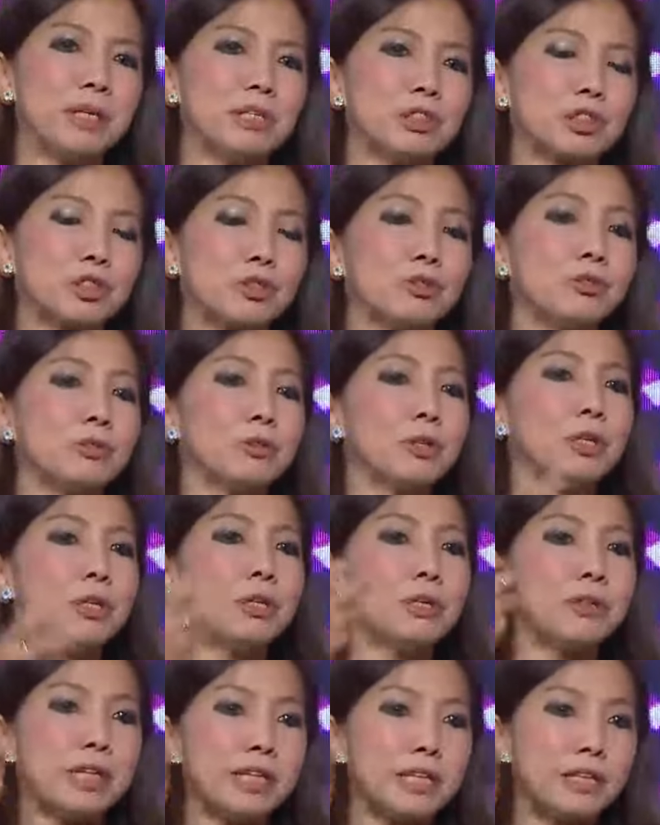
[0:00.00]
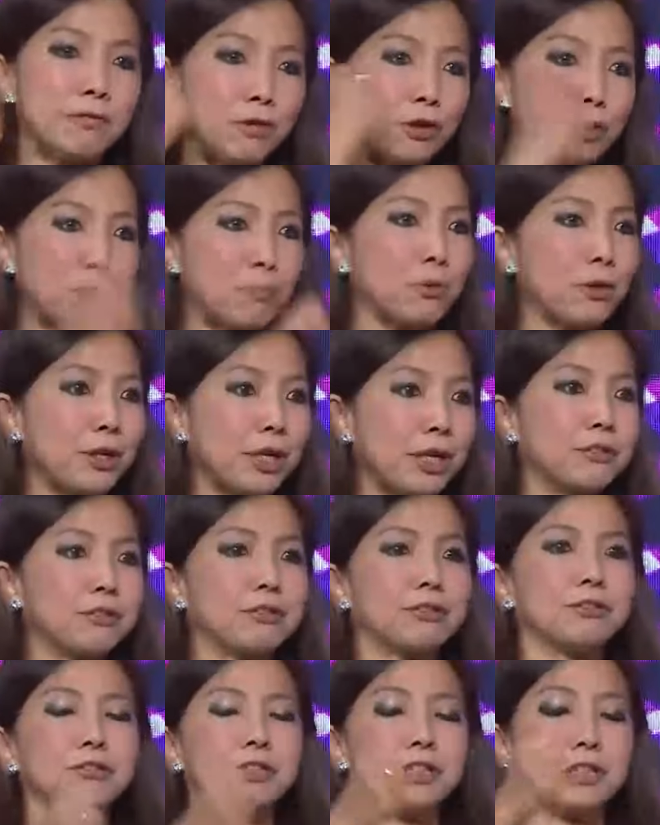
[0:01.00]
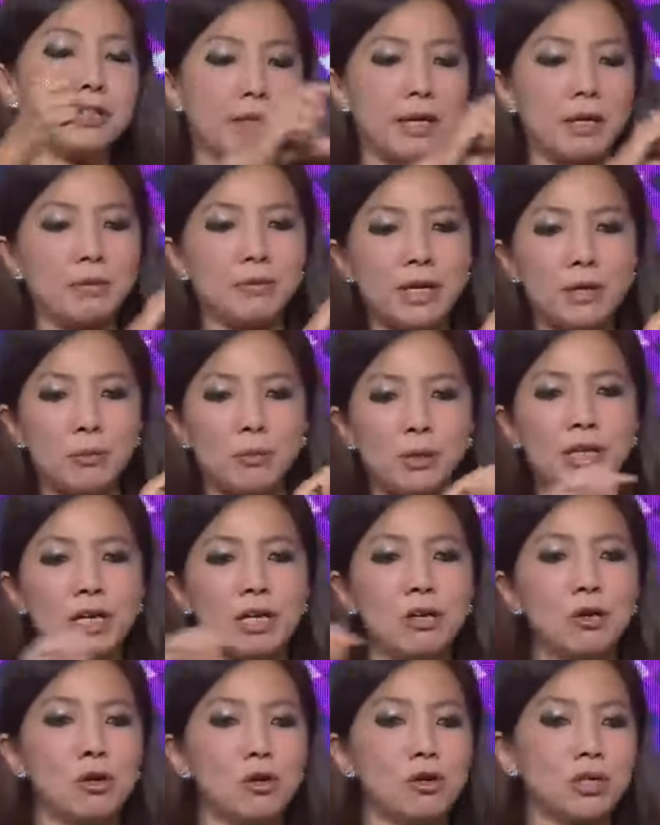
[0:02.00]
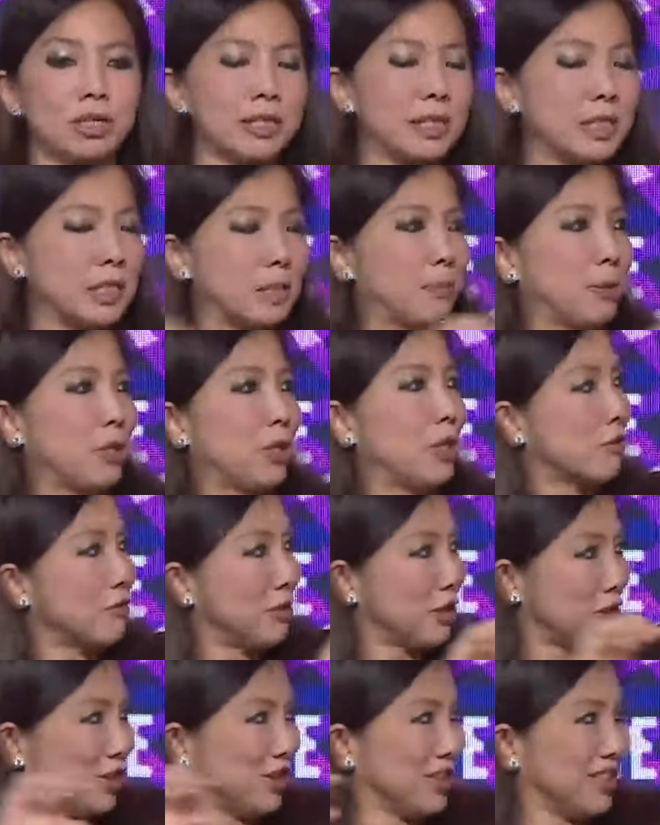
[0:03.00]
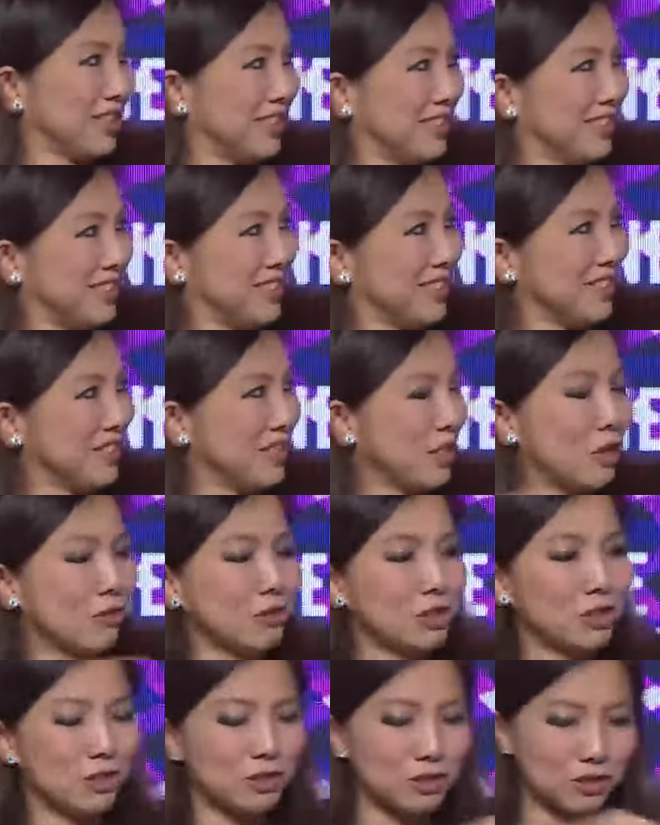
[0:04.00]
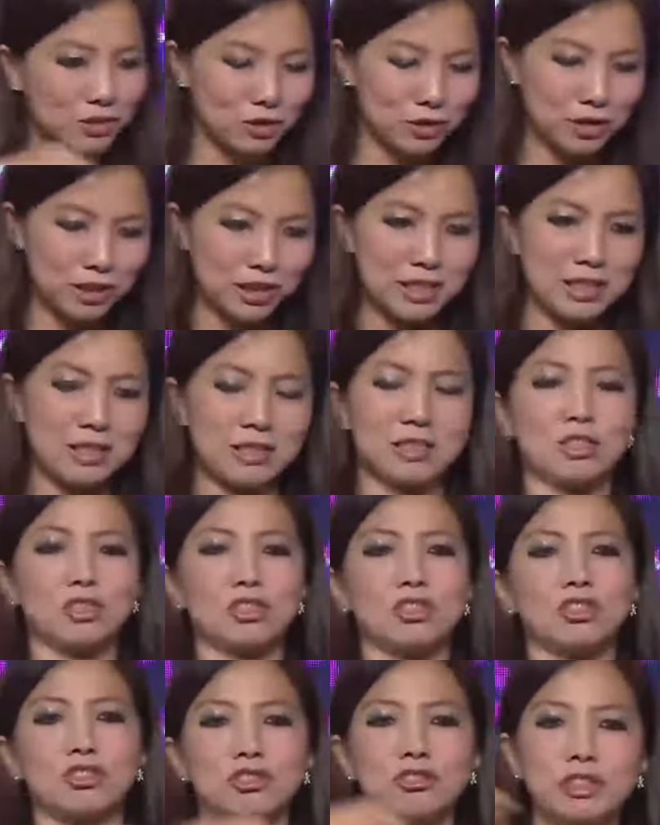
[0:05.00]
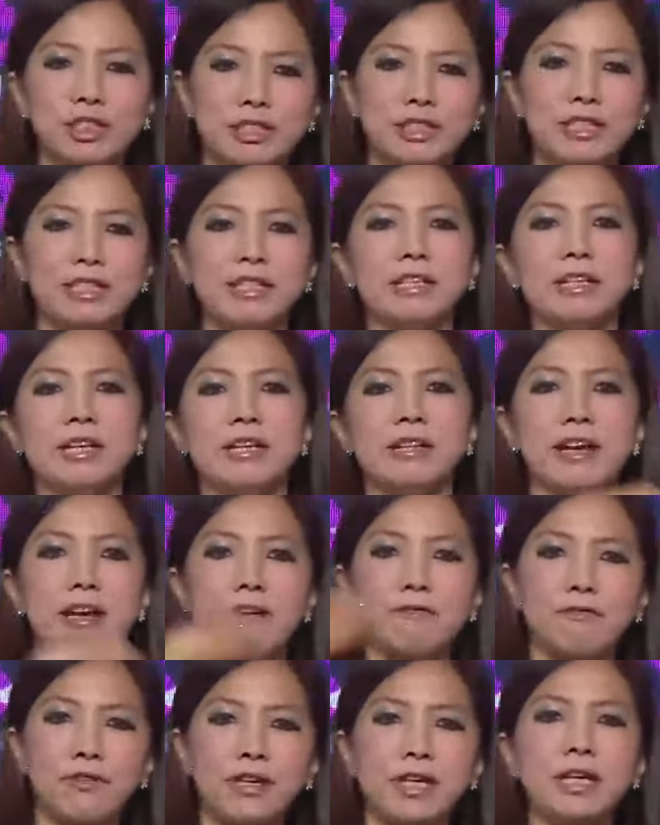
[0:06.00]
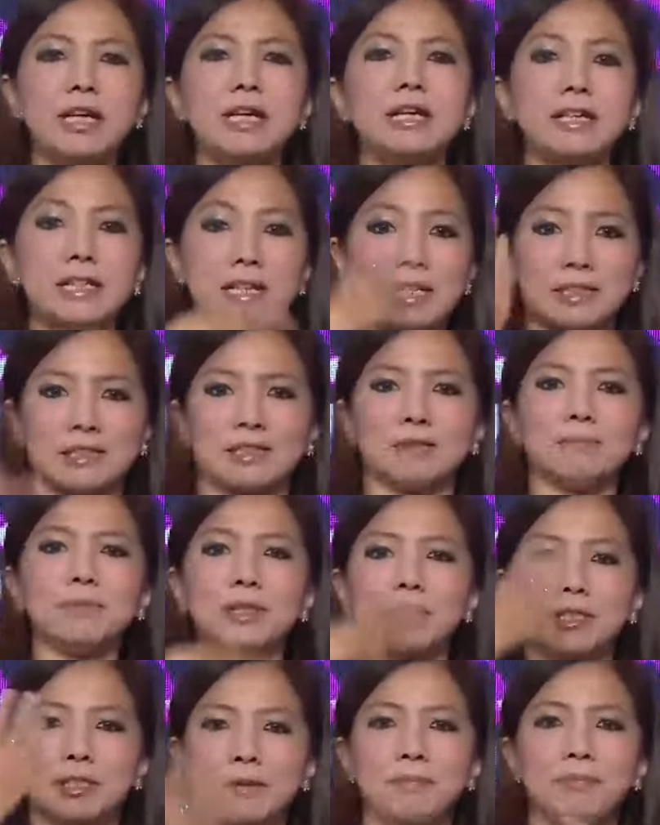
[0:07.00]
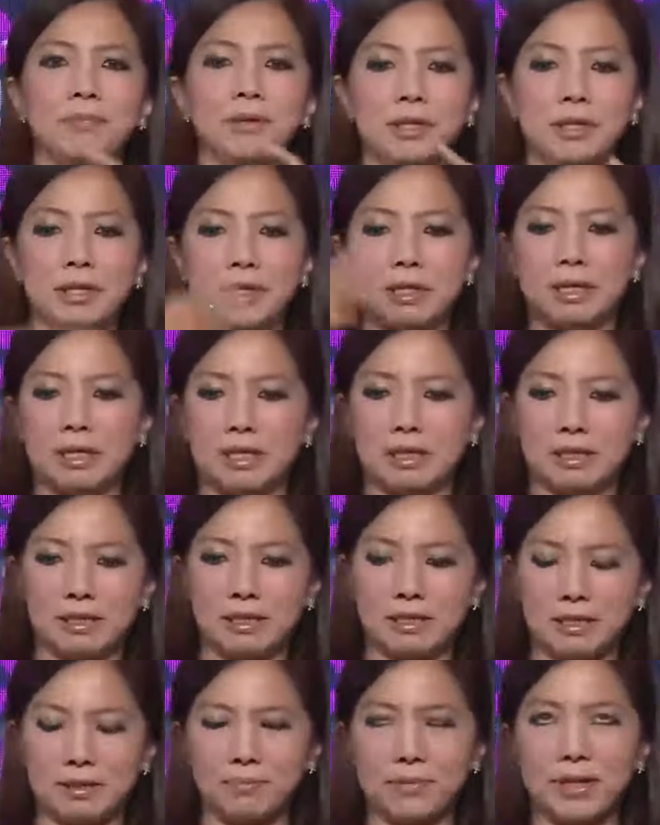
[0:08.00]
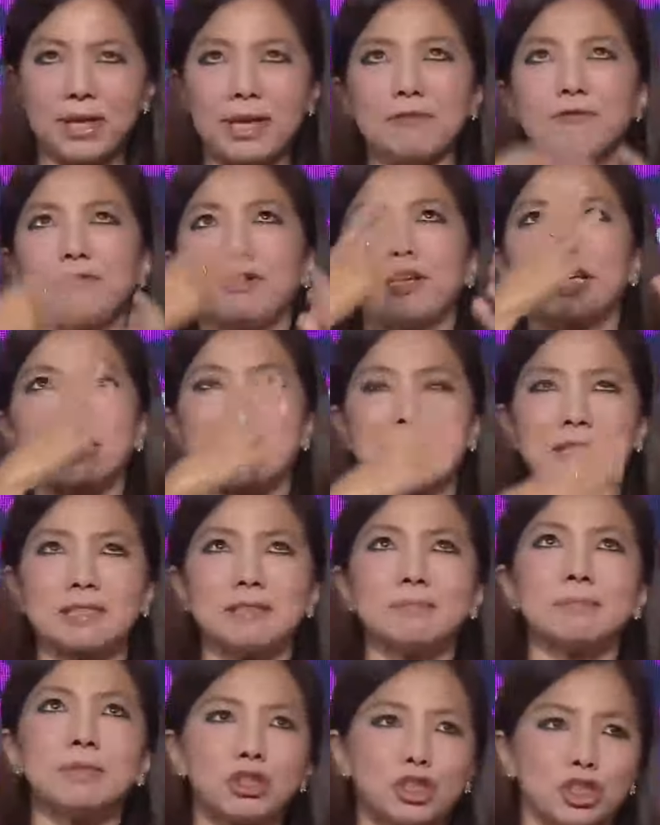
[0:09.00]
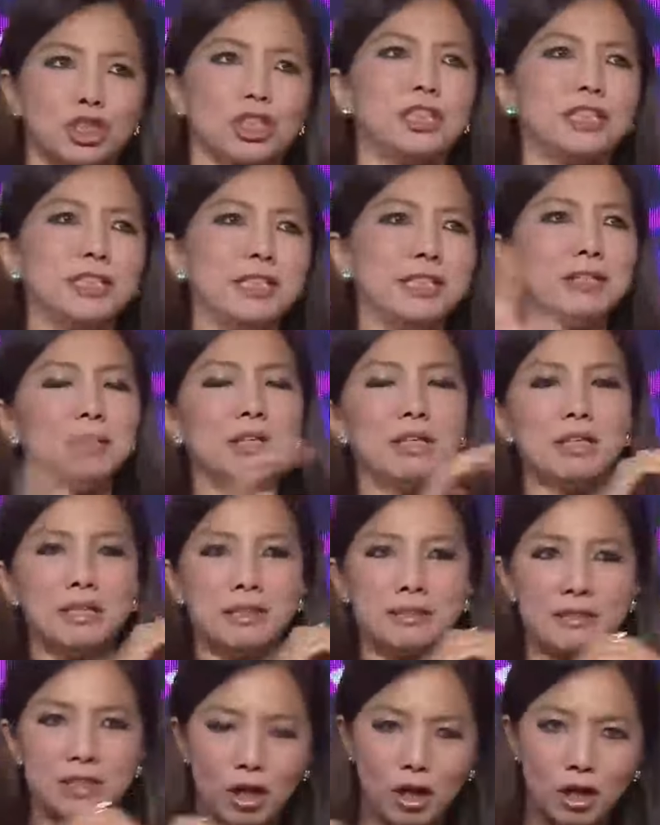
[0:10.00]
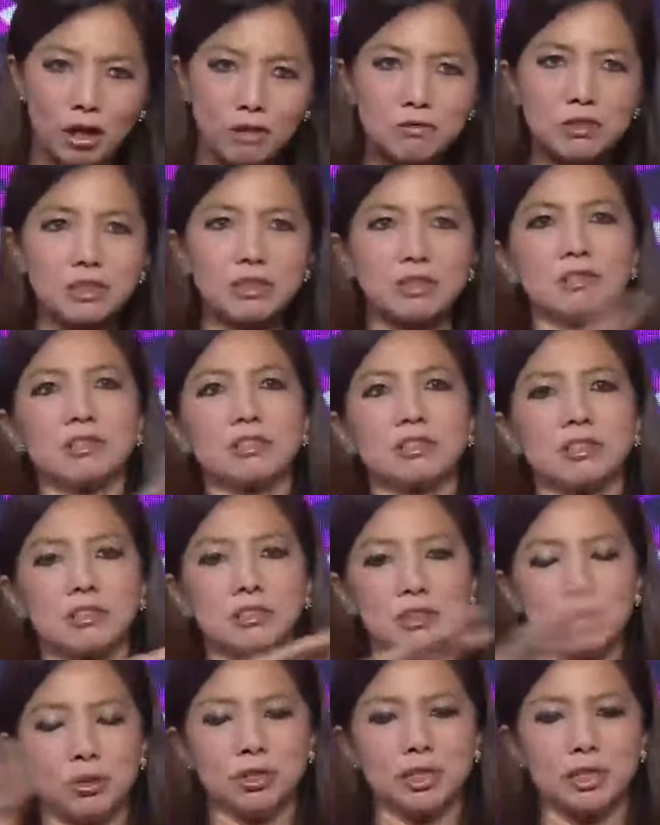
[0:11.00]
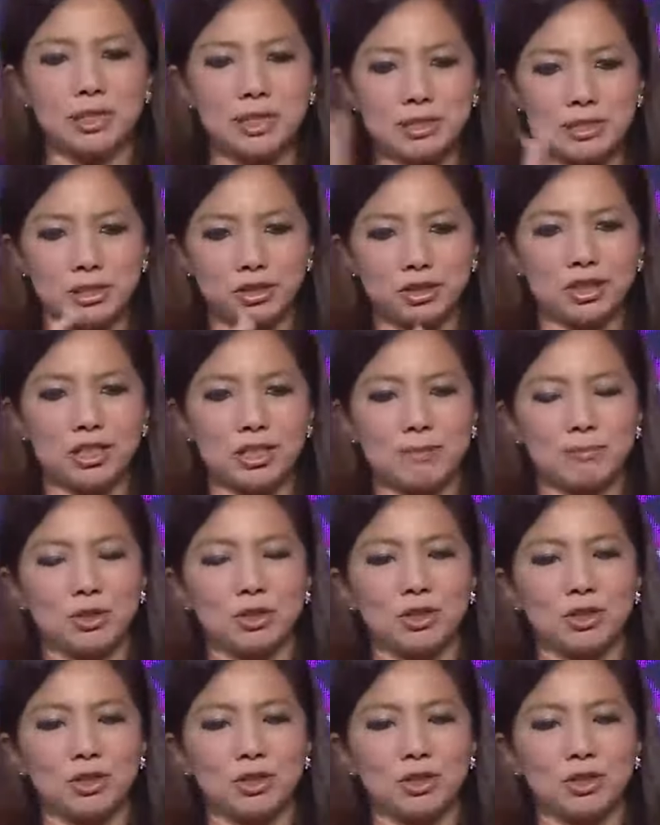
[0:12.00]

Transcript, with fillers: So then if you're a product owner, and, and we now organize by horizontals, right? Horizontal organization. So in, in, in every customer um, every customer journey, the horizontal organization comes